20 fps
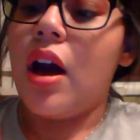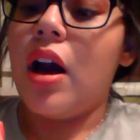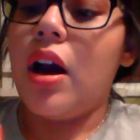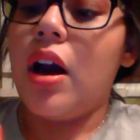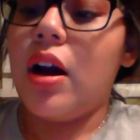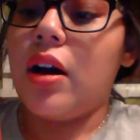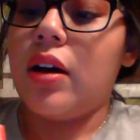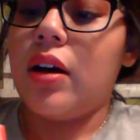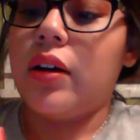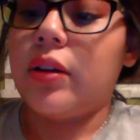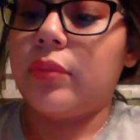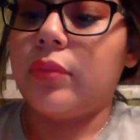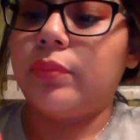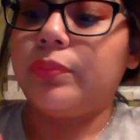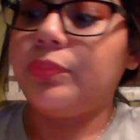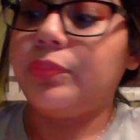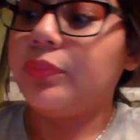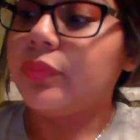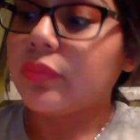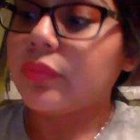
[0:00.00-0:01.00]

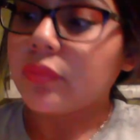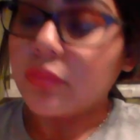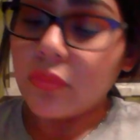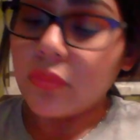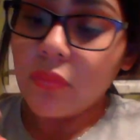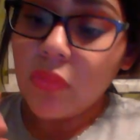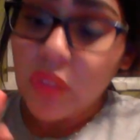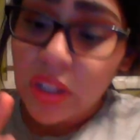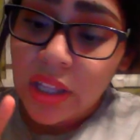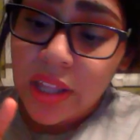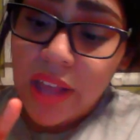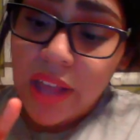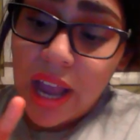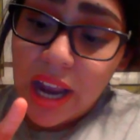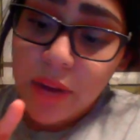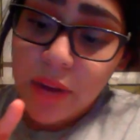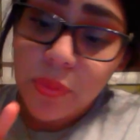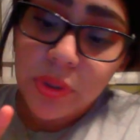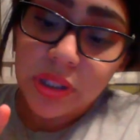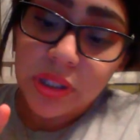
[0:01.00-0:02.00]
I
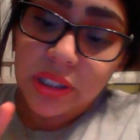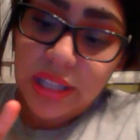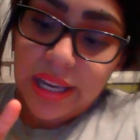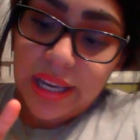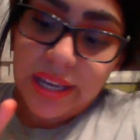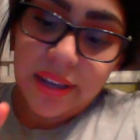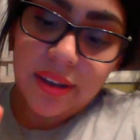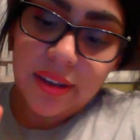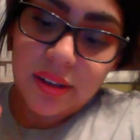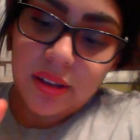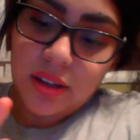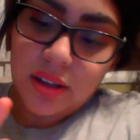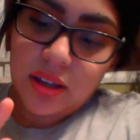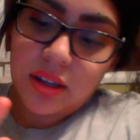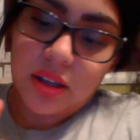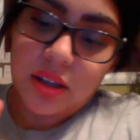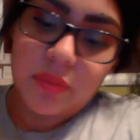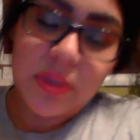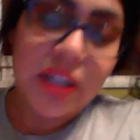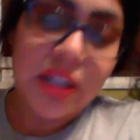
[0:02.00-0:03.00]
really like,
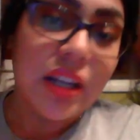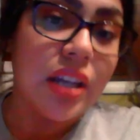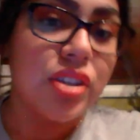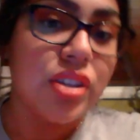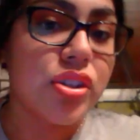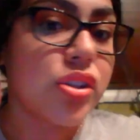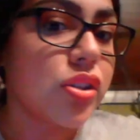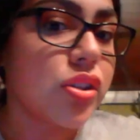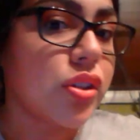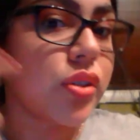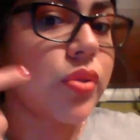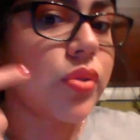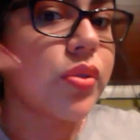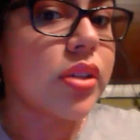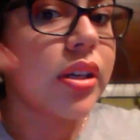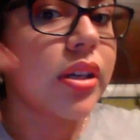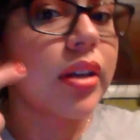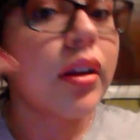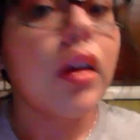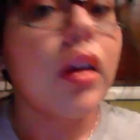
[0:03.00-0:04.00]
and I just use
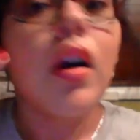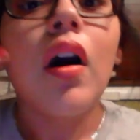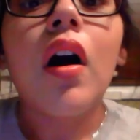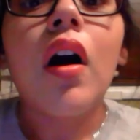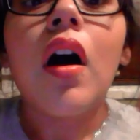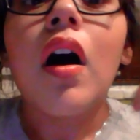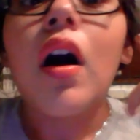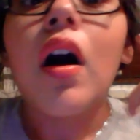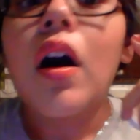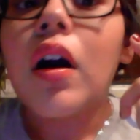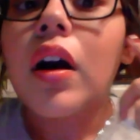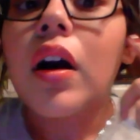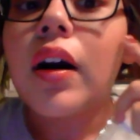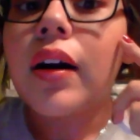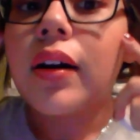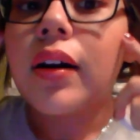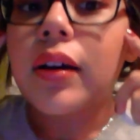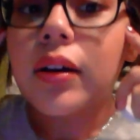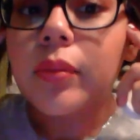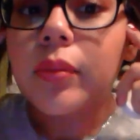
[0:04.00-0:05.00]
it
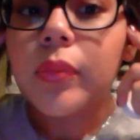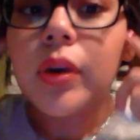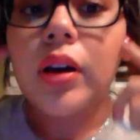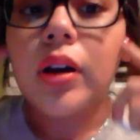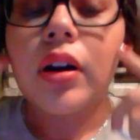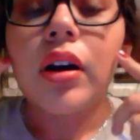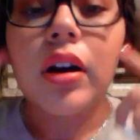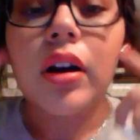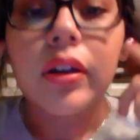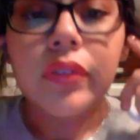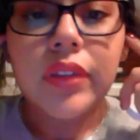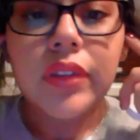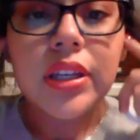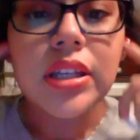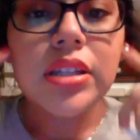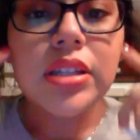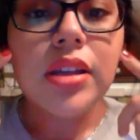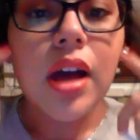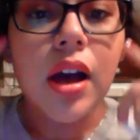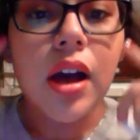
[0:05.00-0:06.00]
on
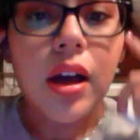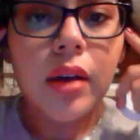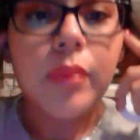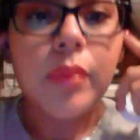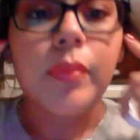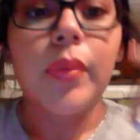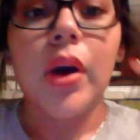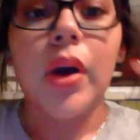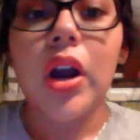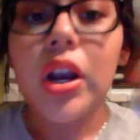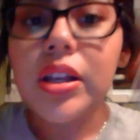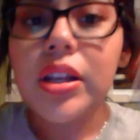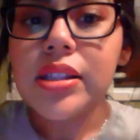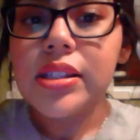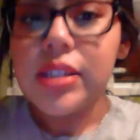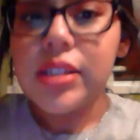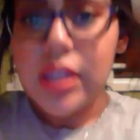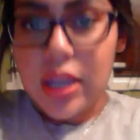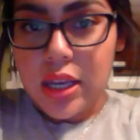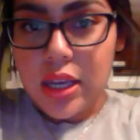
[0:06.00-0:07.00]
these parts
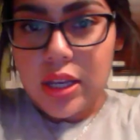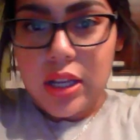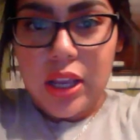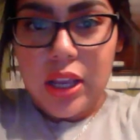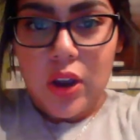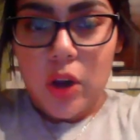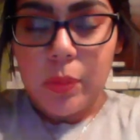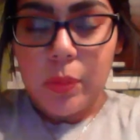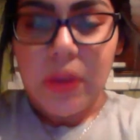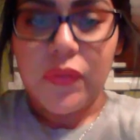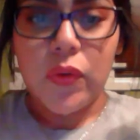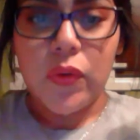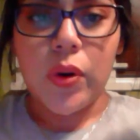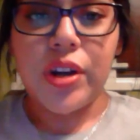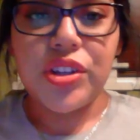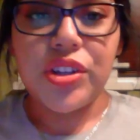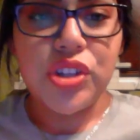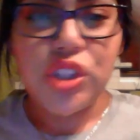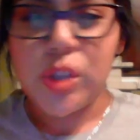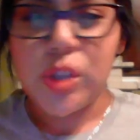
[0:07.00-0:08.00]
and like on my forehead
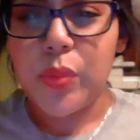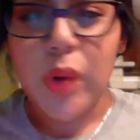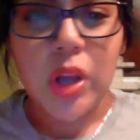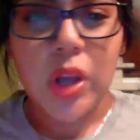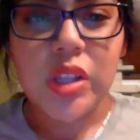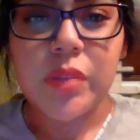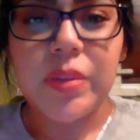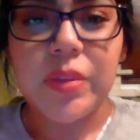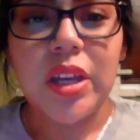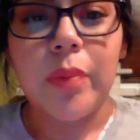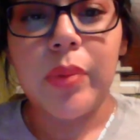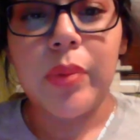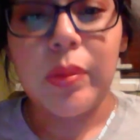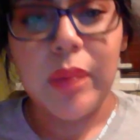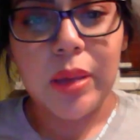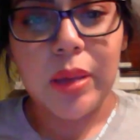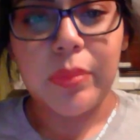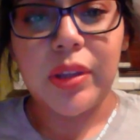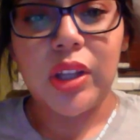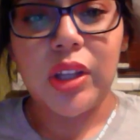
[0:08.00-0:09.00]
just to bronze me up and
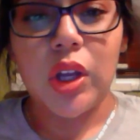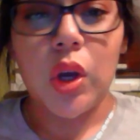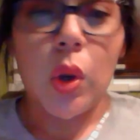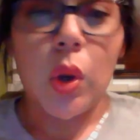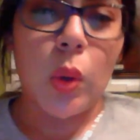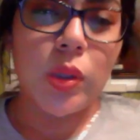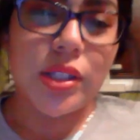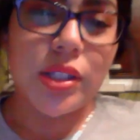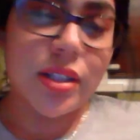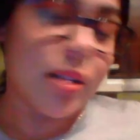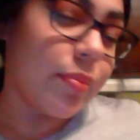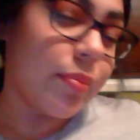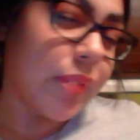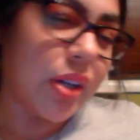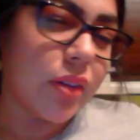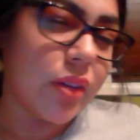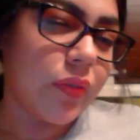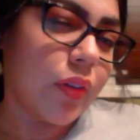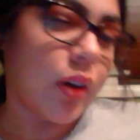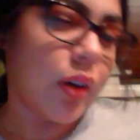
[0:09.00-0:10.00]
make me look golden and
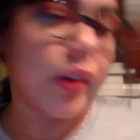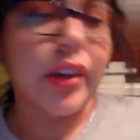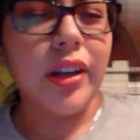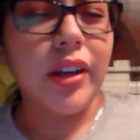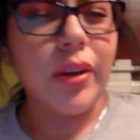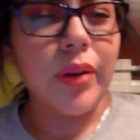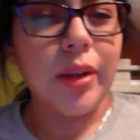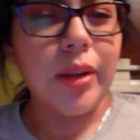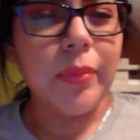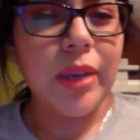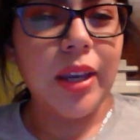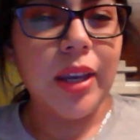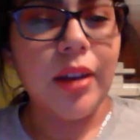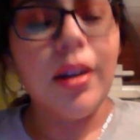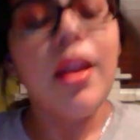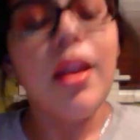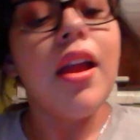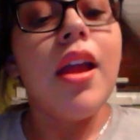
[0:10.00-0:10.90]
beautiful, you know what I mean?